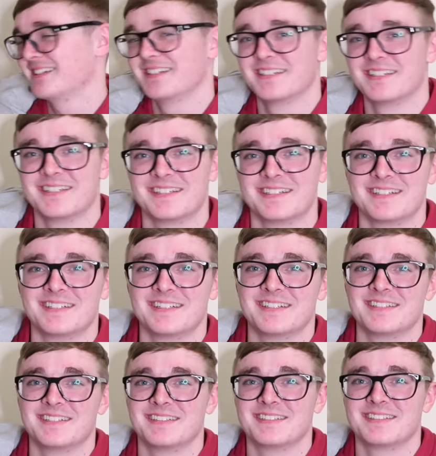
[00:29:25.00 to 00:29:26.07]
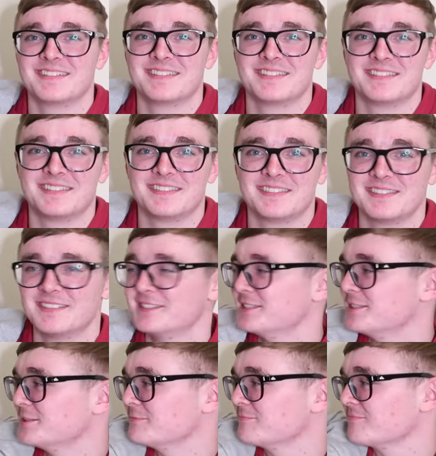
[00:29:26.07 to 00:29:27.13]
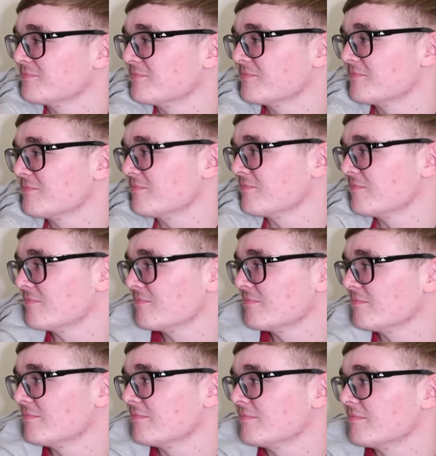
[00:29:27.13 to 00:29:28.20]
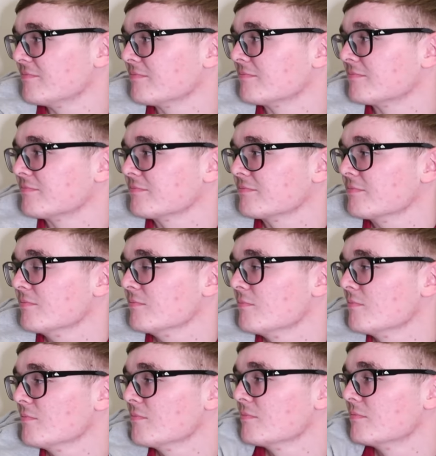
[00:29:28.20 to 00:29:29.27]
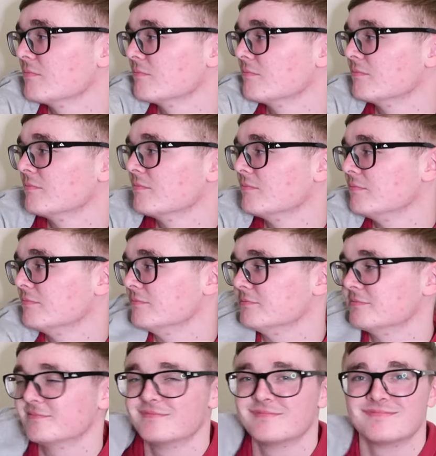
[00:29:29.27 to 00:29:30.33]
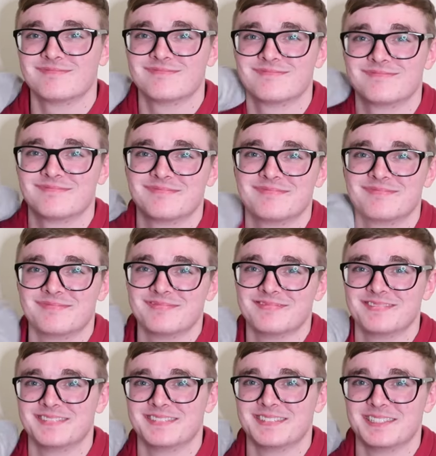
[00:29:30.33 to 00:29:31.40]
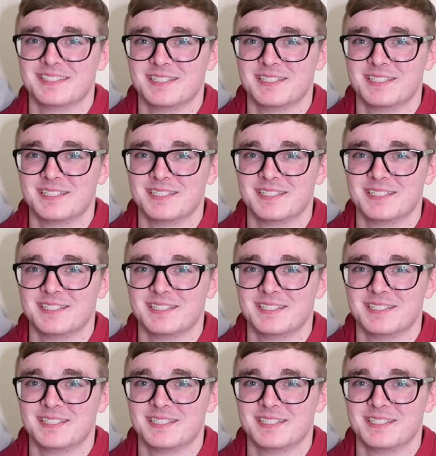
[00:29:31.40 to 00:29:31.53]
This person isn't speaking.